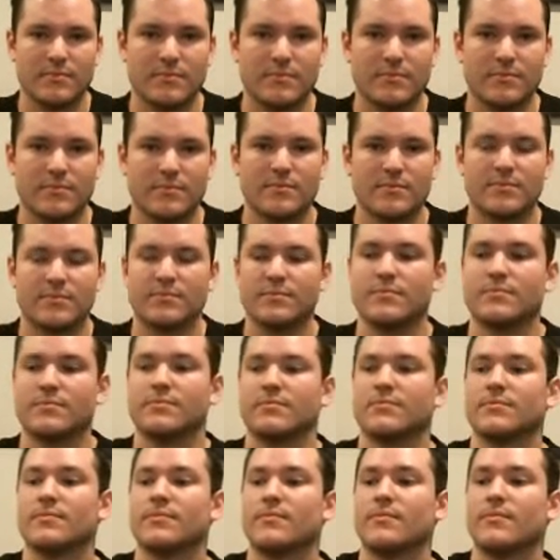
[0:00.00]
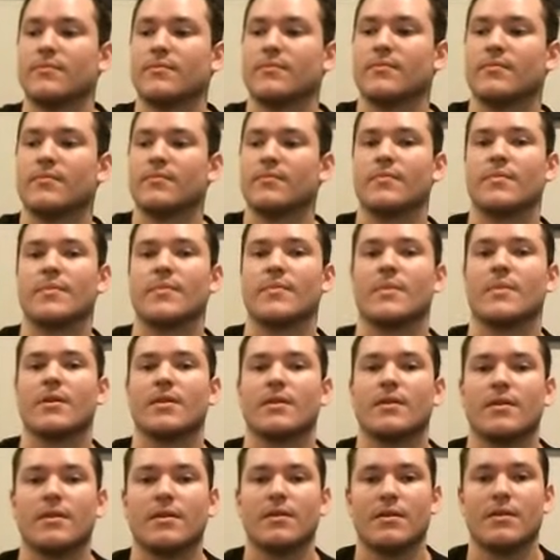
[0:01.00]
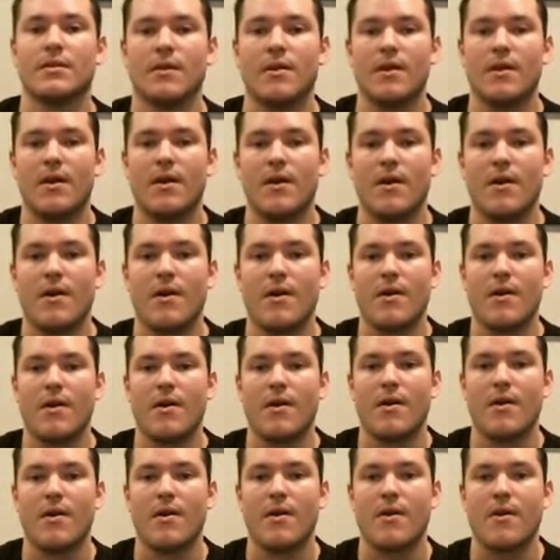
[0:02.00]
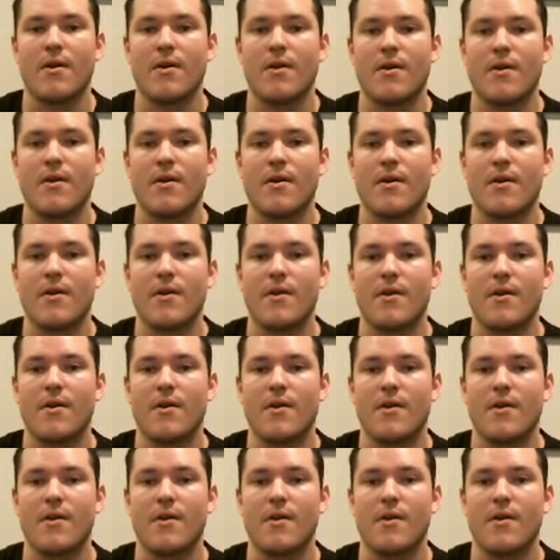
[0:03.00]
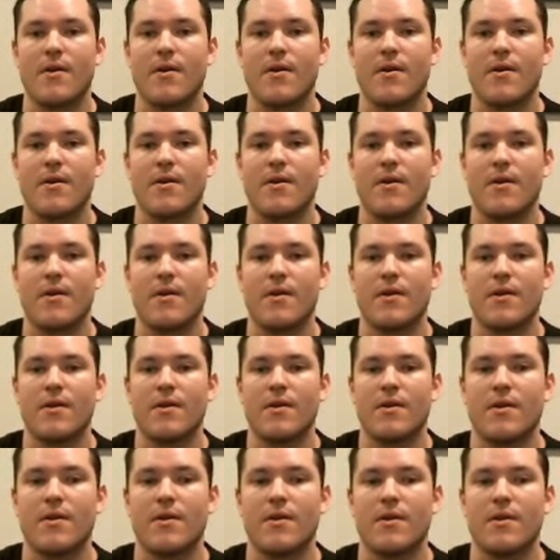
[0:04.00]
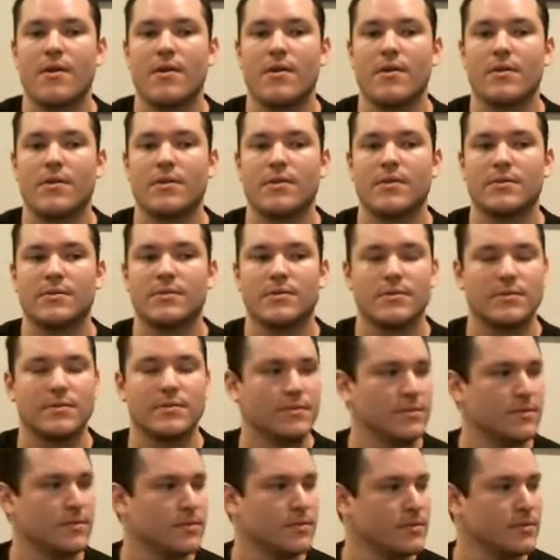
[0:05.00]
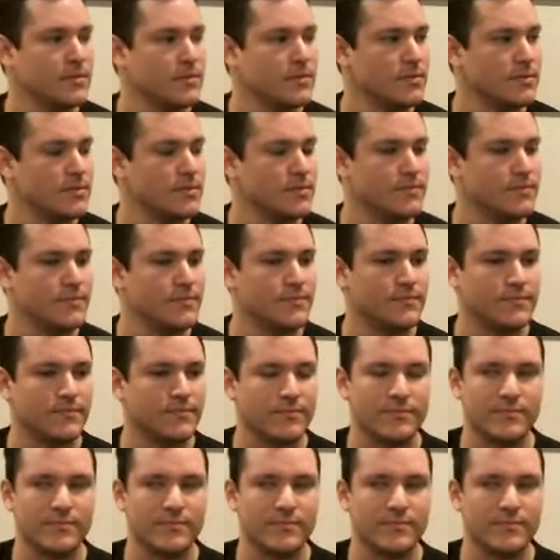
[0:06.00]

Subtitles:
[no speech]